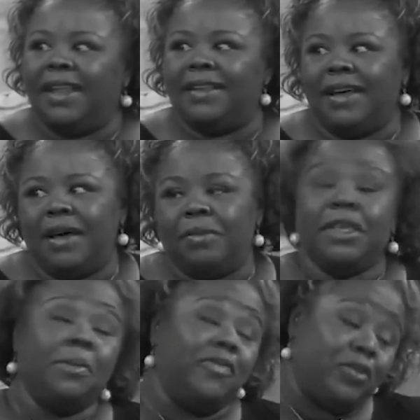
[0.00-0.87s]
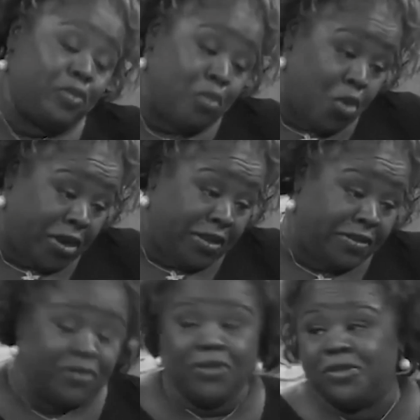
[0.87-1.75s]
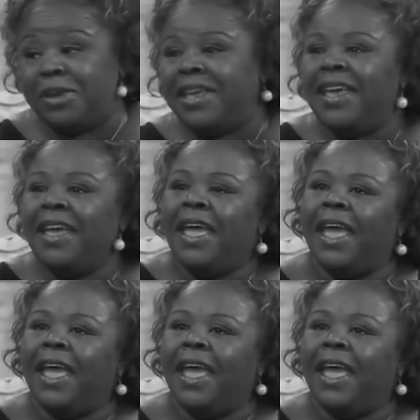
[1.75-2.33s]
open, inviting, and always smelling like